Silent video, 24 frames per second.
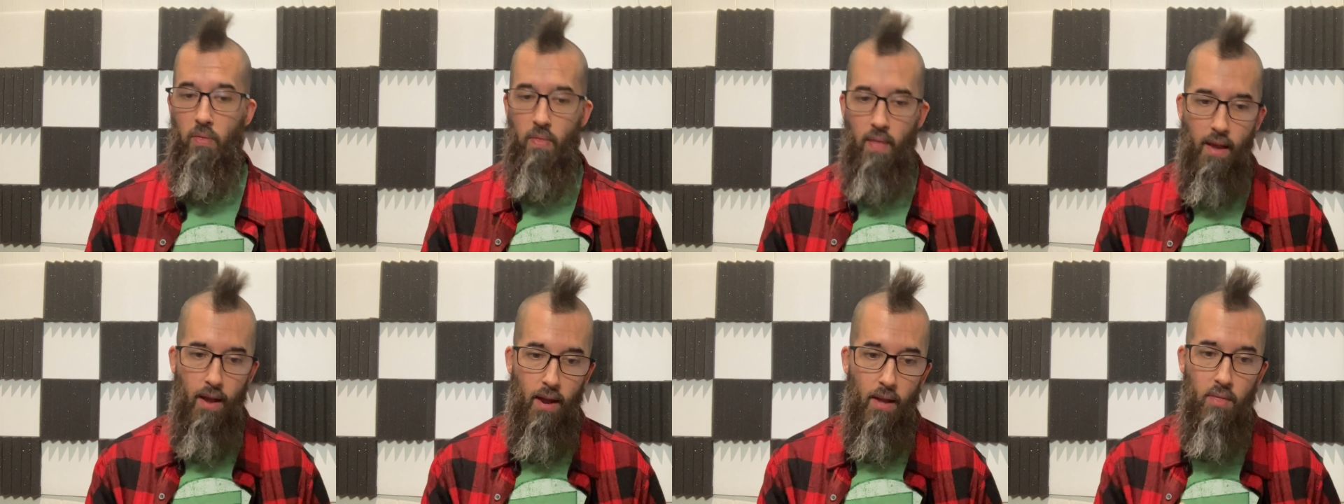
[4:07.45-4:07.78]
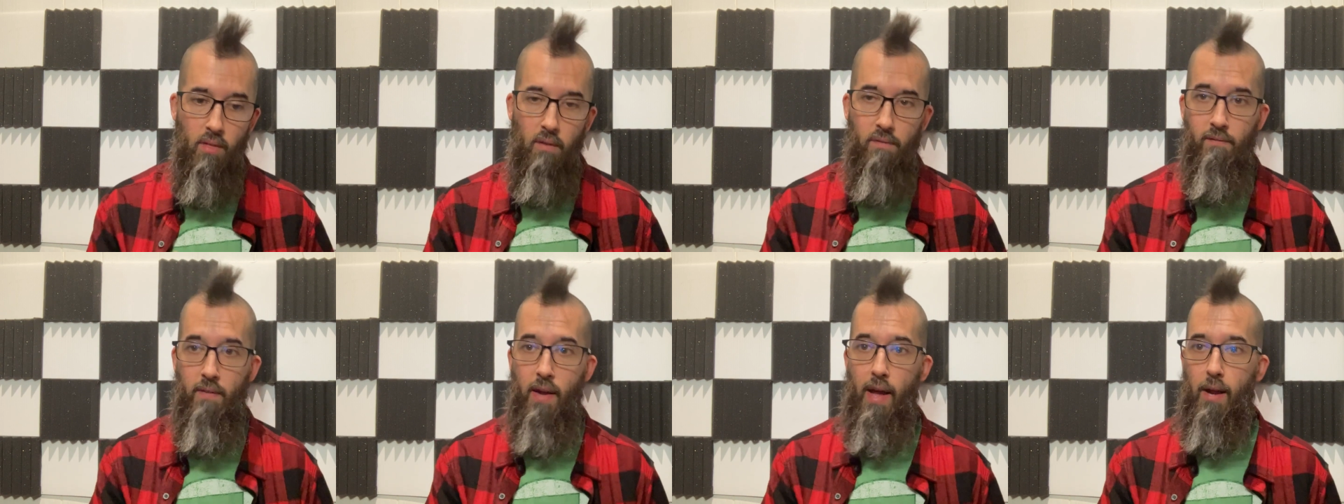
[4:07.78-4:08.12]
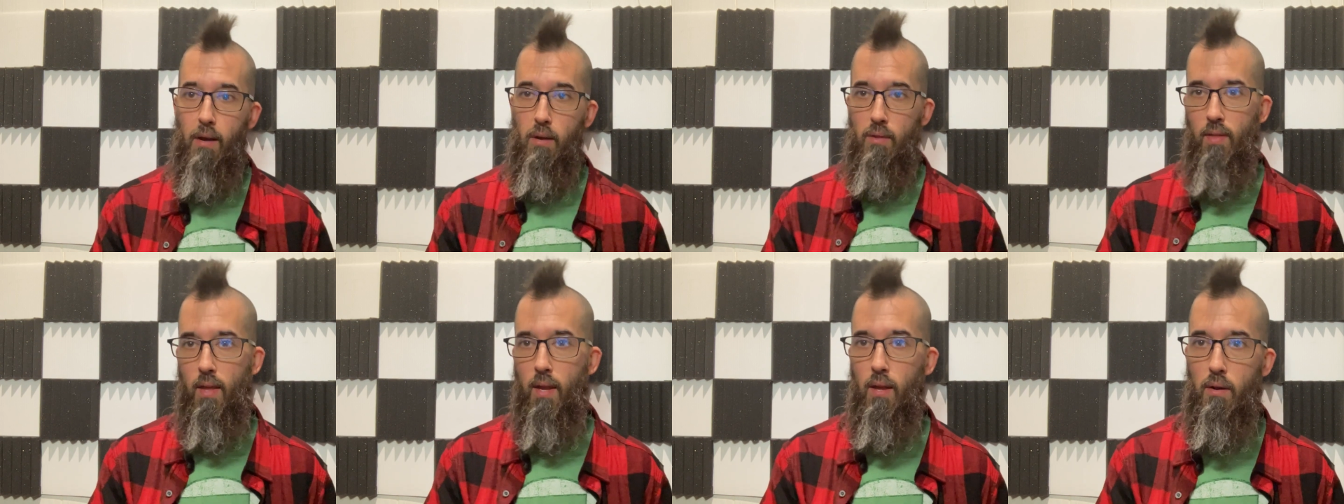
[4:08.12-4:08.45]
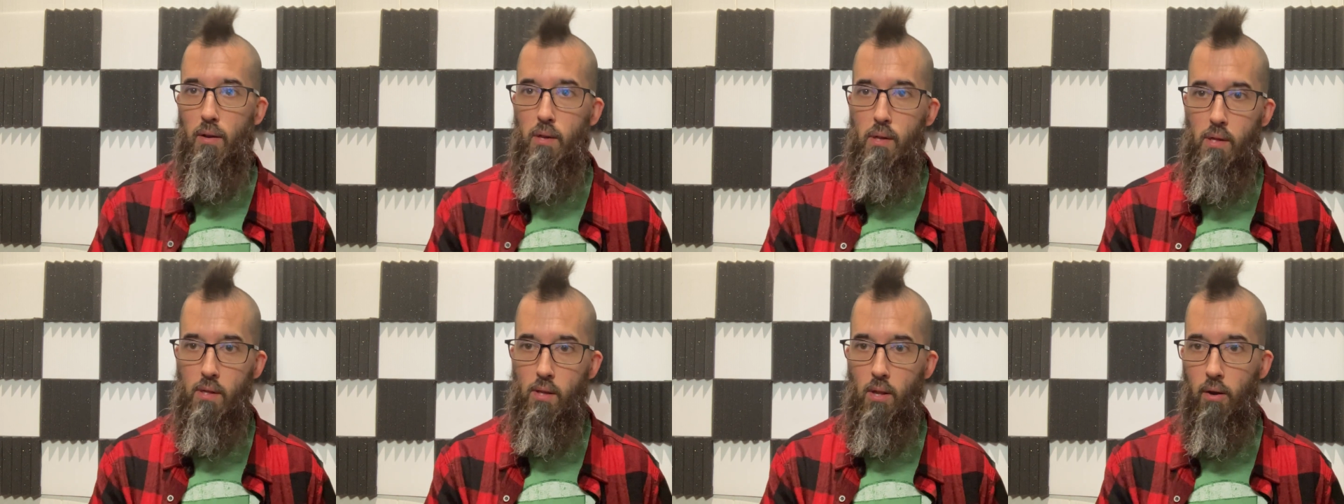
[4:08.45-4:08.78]
They had the facts. They
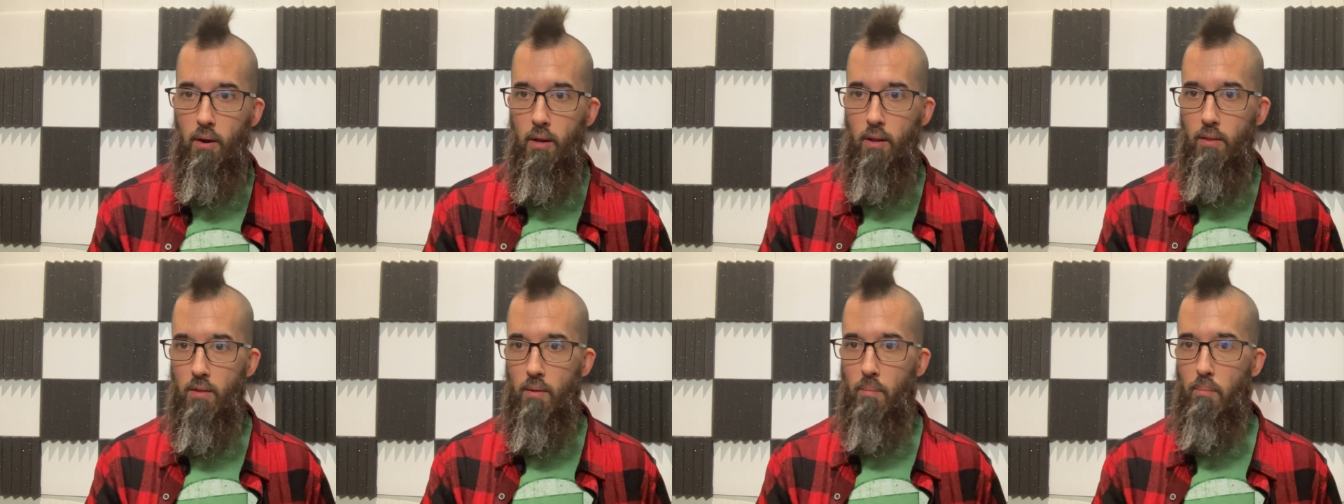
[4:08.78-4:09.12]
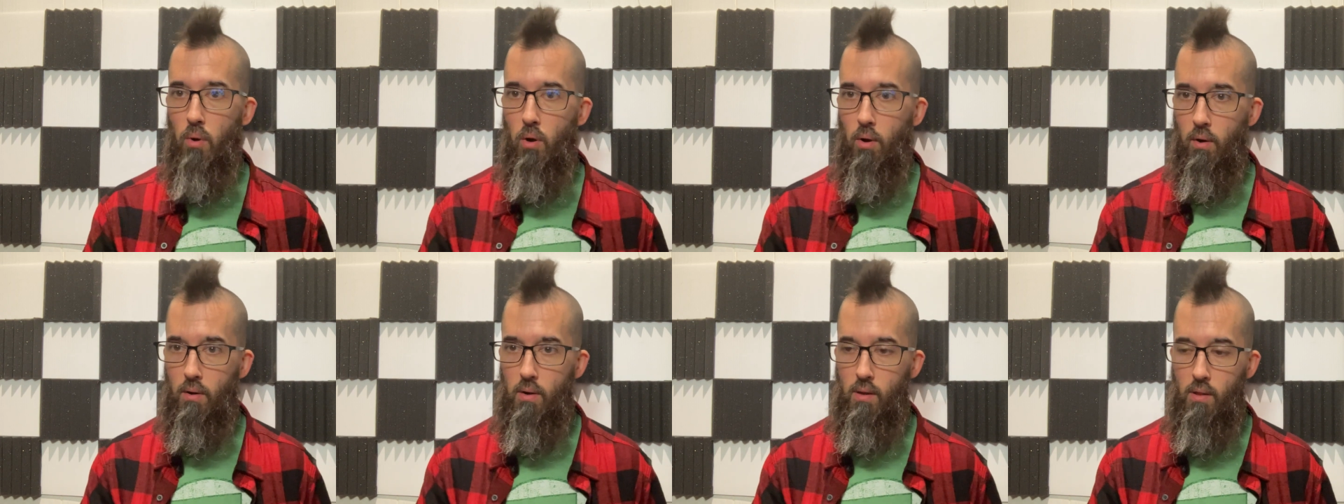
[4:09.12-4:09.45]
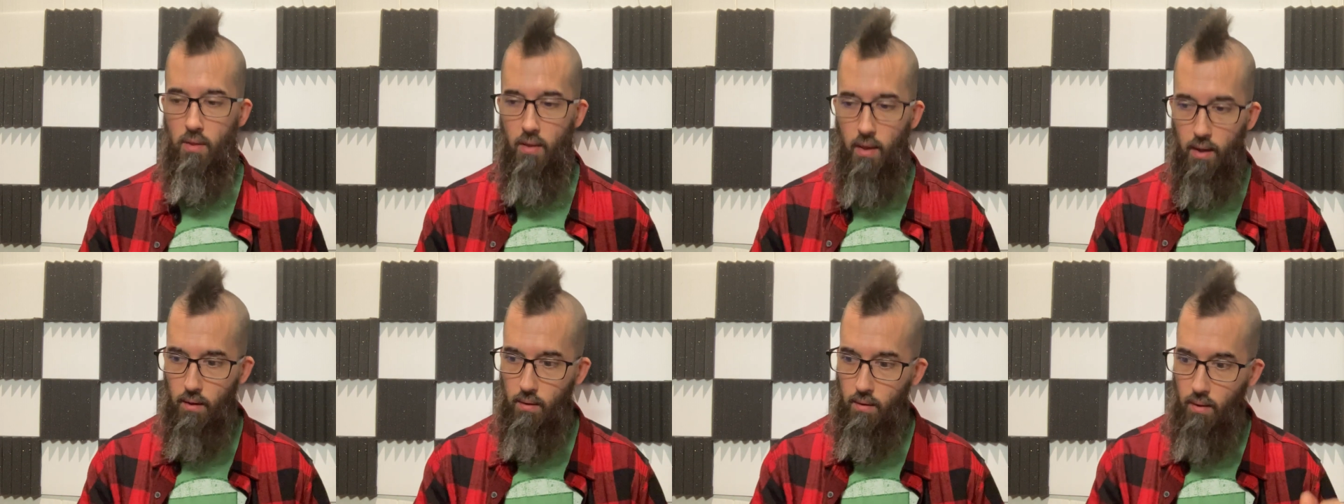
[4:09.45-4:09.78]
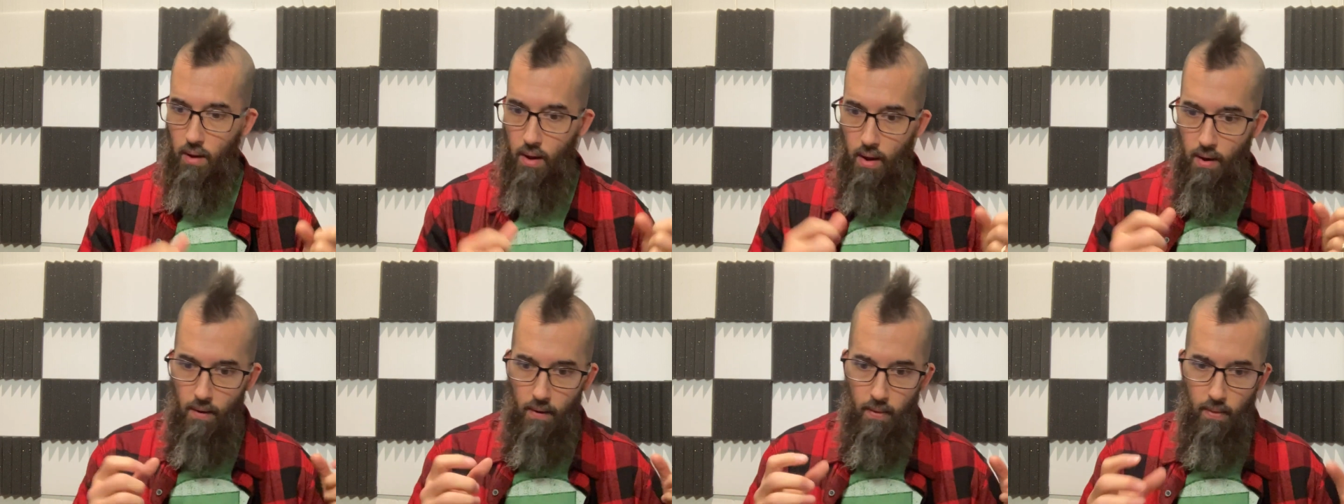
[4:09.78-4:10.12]
had studied the books. They
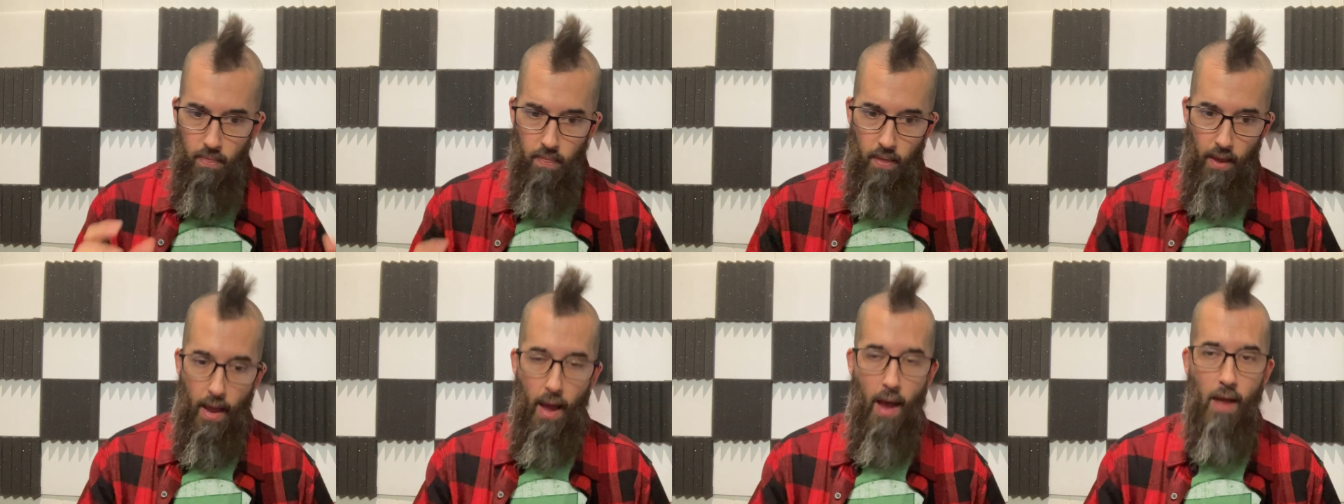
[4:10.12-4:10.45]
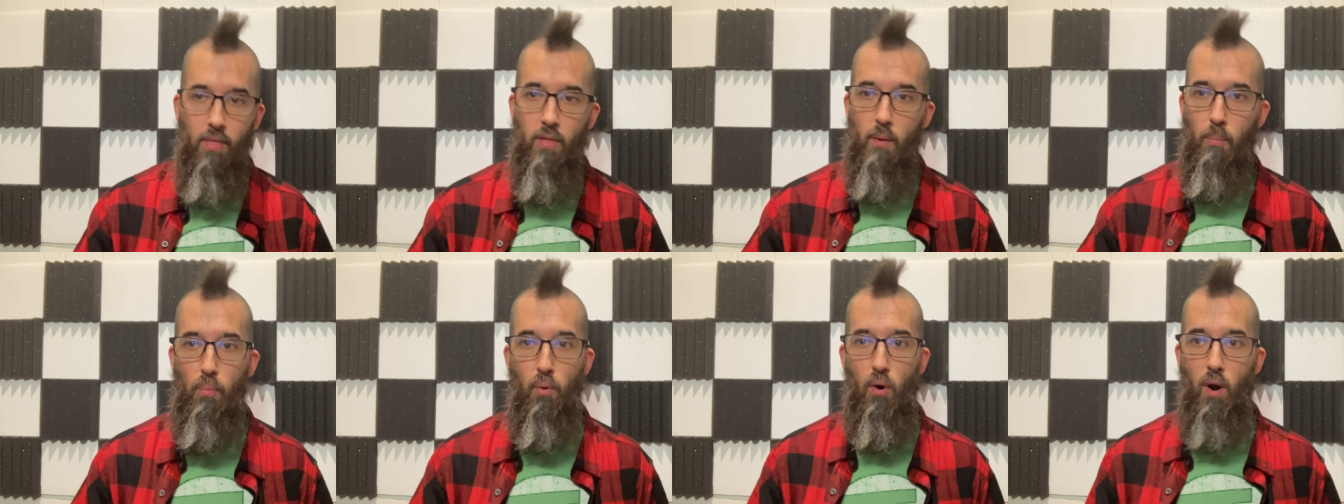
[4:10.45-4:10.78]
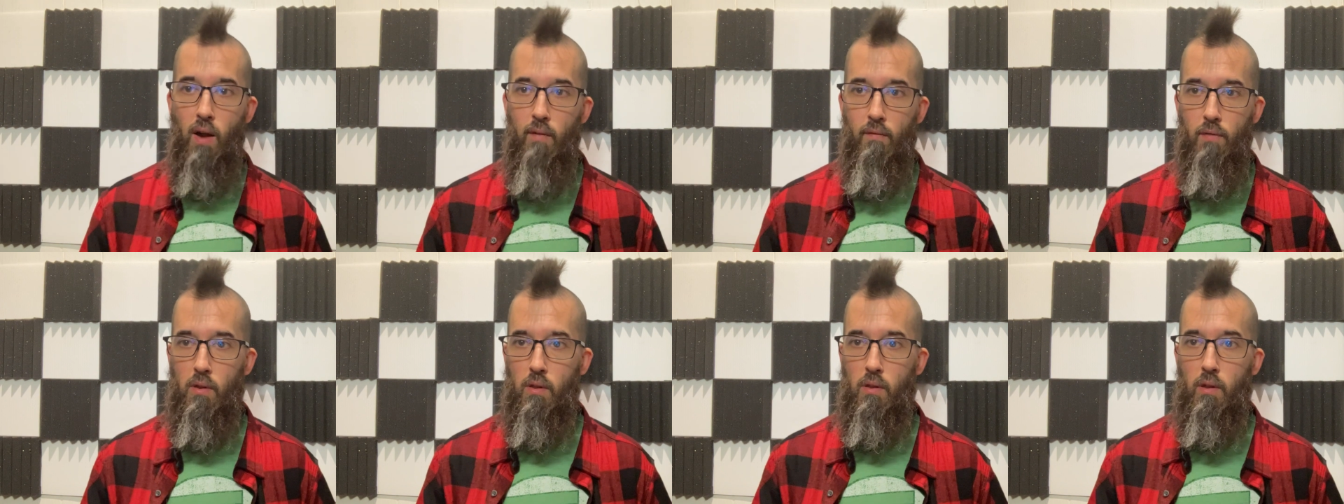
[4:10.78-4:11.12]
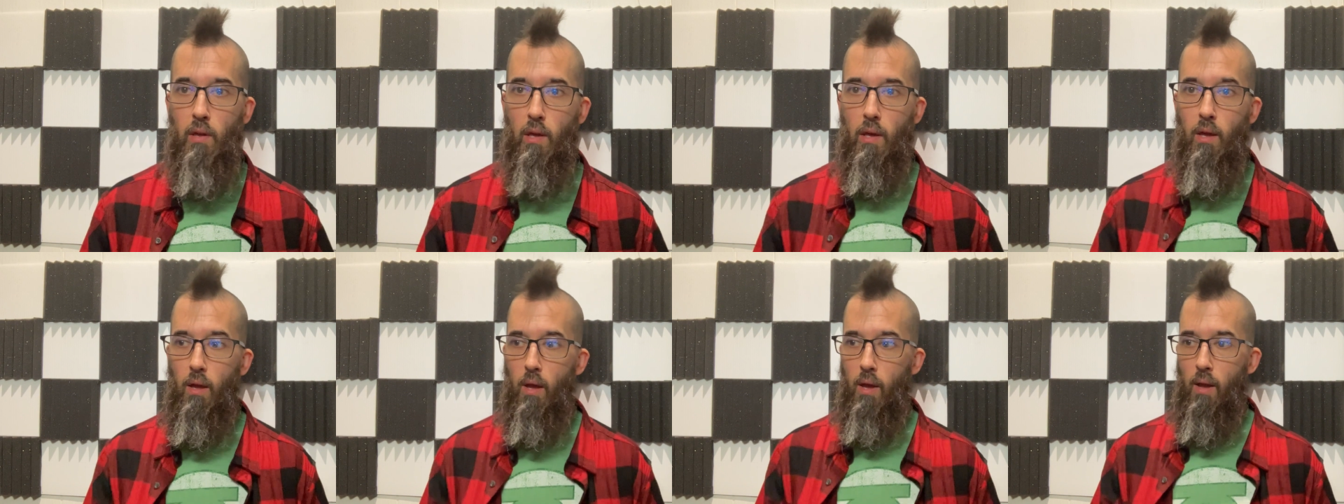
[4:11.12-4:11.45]
had the
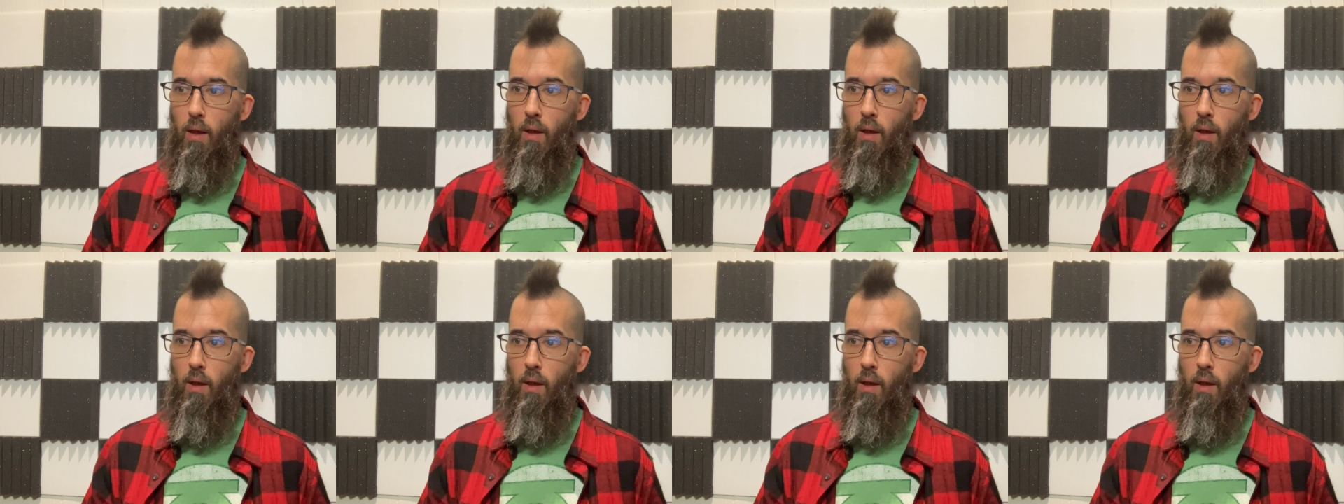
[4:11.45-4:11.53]
prophecy.